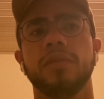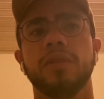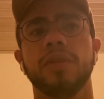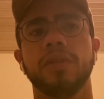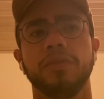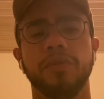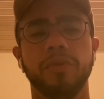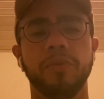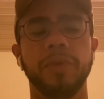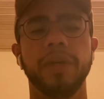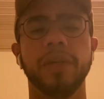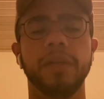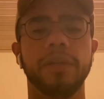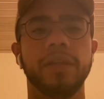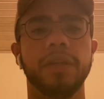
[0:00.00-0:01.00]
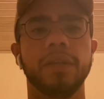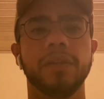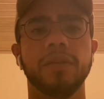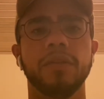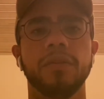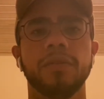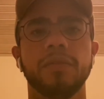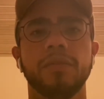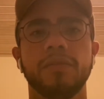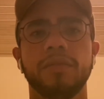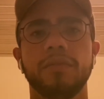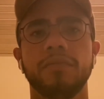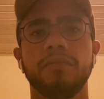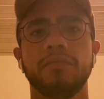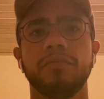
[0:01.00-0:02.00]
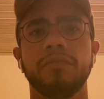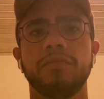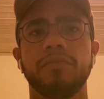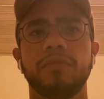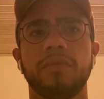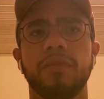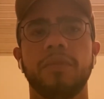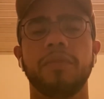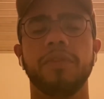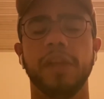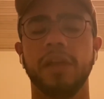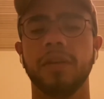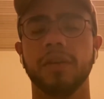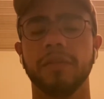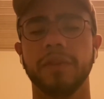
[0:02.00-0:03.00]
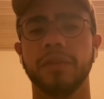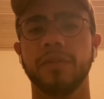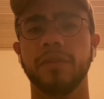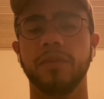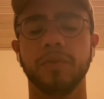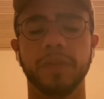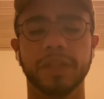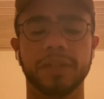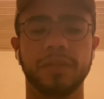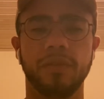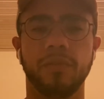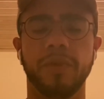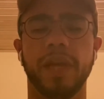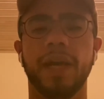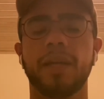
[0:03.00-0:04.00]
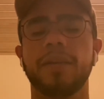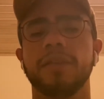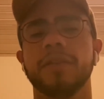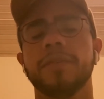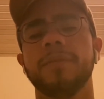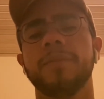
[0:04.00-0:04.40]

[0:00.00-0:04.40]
and you really didn't think of it, you just reacted.